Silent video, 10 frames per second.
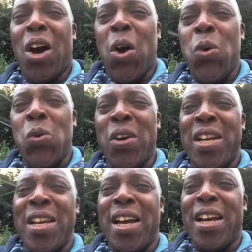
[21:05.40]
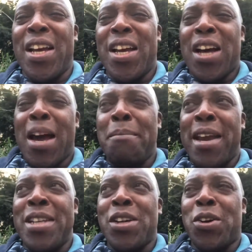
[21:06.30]
I
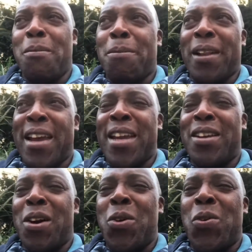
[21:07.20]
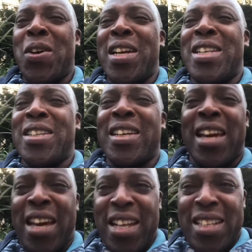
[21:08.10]
made a complaint only to
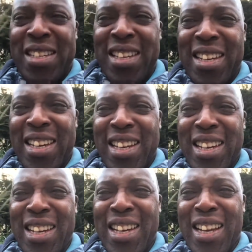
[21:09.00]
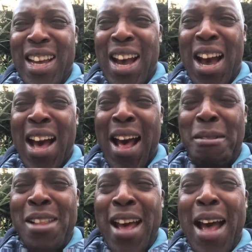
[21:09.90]
get that
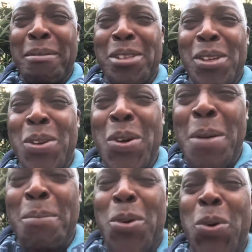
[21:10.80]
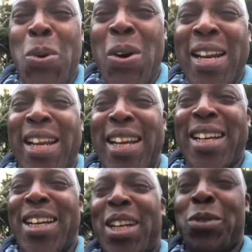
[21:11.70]
absolute appalling
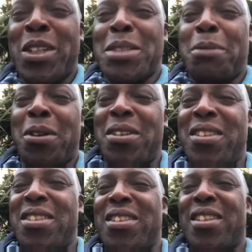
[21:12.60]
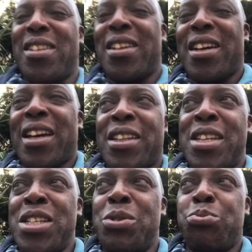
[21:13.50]
response.
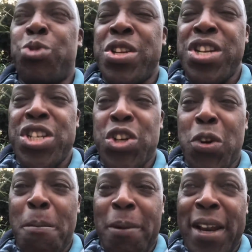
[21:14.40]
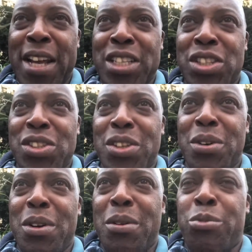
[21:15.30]
These British complaints
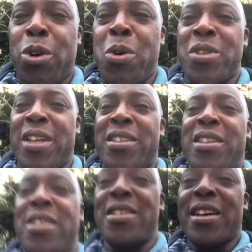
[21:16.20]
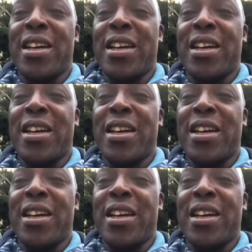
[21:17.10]
processes